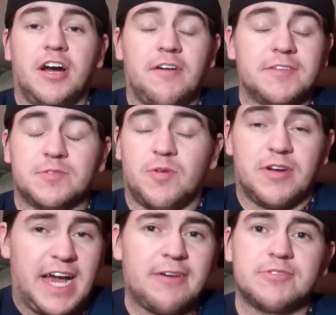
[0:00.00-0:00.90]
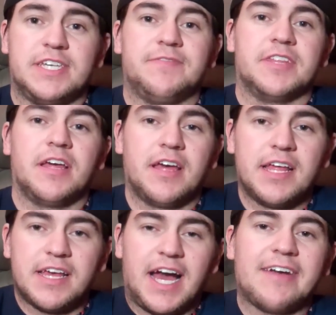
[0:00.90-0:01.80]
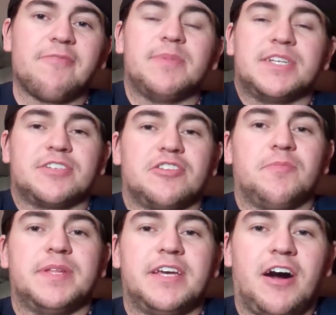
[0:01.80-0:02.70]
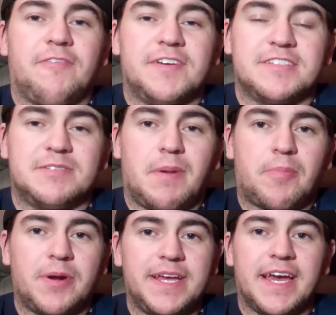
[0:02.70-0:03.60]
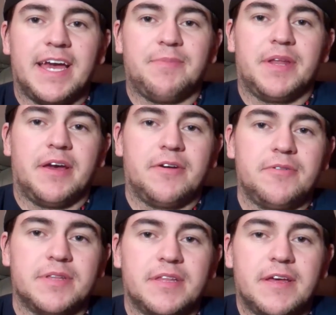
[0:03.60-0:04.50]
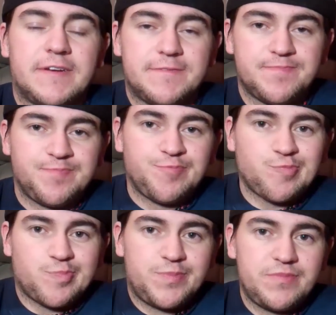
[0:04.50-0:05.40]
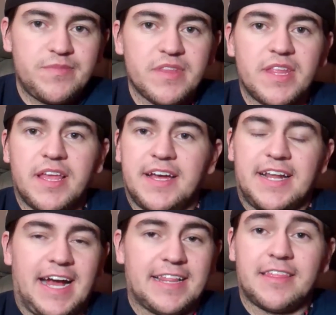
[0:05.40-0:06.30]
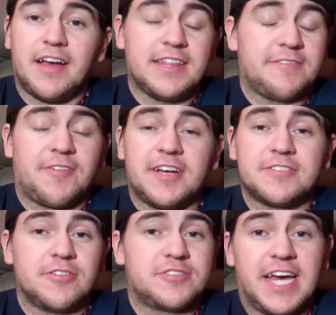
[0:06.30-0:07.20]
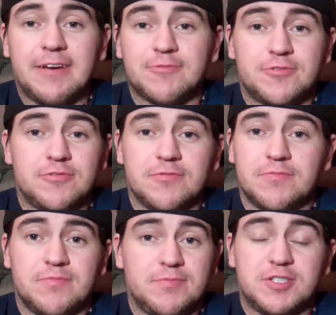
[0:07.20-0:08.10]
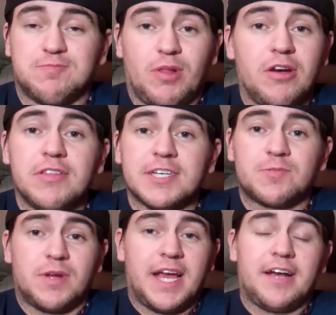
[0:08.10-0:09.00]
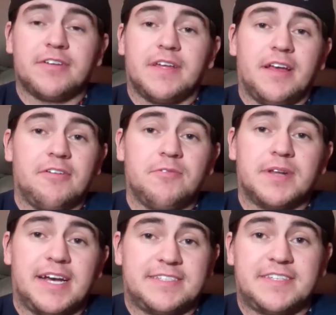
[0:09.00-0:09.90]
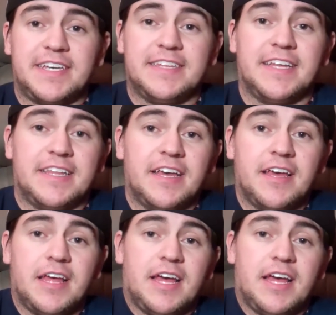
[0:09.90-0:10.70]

the offenses were. And I even mentioned a little bit of the offenses in my pregame, you know. And I thought the Fresno State was going to just blow this one out, you know, when I seen that